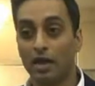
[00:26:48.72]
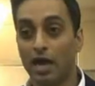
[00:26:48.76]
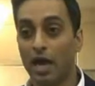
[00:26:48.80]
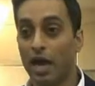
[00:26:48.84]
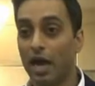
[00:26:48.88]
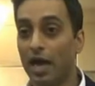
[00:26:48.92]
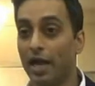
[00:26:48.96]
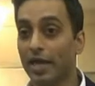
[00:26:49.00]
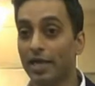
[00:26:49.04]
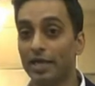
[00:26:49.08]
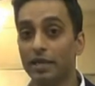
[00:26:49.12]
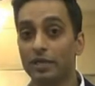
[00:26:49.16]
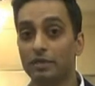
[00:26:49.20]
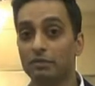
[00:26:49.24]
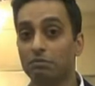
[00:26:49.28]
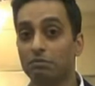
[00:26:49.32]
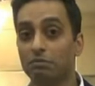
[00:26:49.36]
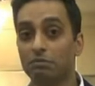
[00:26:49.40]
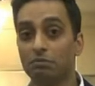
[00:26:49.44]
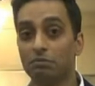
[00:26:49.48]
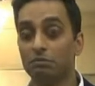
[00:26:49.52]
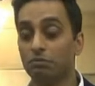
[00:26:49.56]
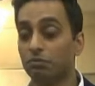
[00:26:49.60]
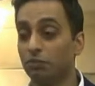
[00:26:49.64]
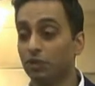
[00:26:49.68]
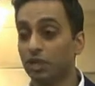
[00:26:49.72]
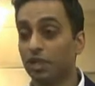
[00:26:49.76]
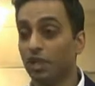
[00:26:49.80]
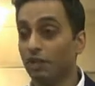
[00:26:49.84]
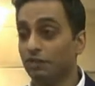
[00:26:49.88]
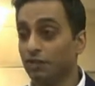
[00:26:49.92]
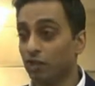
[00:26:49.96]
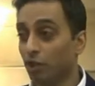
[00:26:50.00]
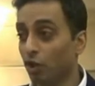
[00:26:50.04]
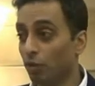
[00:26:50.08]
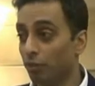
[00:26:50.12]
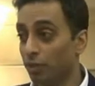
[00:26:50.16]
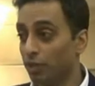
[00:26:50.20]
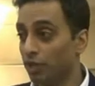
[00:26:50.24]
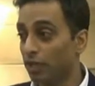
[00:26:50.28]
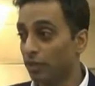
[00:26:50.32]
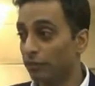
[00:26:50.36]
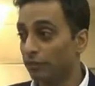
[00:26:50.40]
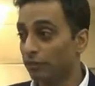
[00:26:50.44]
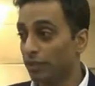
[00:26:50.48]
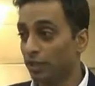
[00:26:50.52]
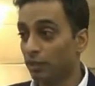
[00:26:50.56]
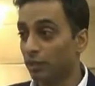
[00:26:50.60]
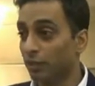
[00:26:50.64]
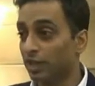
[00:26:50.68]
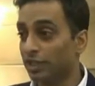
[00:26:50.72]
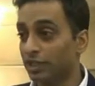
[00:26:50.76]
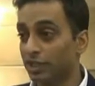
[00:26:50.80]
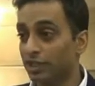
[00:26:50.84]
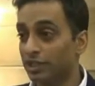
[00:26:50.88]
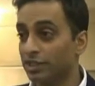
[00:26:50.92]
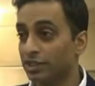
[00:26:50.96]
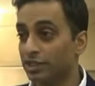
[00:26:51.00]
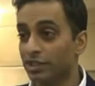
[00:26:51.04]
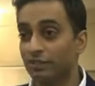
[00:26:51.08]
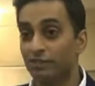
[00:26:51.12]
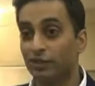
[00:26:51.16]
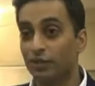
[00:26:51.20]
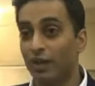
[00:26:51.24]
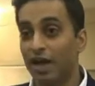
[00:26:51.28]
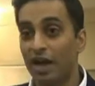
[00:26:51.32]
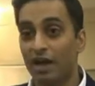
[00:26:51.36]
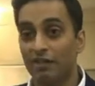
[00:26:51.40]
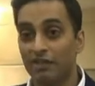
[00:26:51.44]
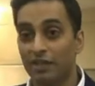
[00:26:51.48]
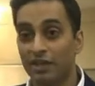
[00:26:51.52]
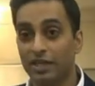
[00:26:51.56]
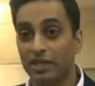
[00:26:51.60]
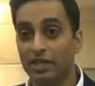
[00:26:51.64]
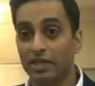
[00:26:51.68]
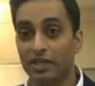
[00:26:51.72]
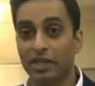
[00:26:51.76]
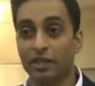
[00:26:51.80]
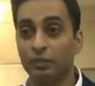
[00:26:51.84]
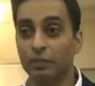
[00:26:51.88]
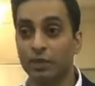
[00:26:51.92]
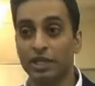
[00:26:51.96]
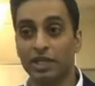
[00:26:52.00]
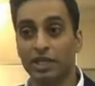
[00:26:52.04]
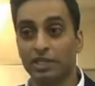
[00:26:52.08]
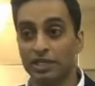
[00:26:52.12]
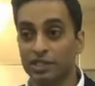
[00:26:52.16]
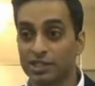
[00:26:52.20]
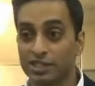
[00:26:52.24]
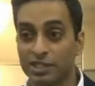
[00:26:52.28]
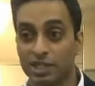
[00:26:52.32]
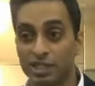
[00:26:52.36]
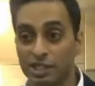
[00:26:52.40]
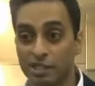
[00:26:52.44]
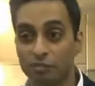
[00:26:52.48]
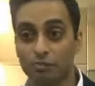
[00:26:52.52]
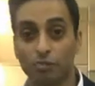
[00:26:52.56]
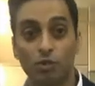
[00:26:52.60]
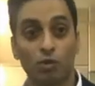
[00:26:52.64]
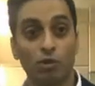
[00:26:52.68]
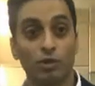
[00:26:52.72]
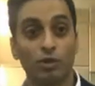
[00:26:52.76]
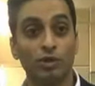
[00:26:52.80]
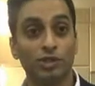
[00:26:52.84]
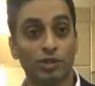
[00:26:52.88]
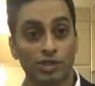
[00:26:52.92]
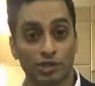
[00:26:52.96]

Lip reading: I would love to open it up to questions if you have any, and then we can discuss more.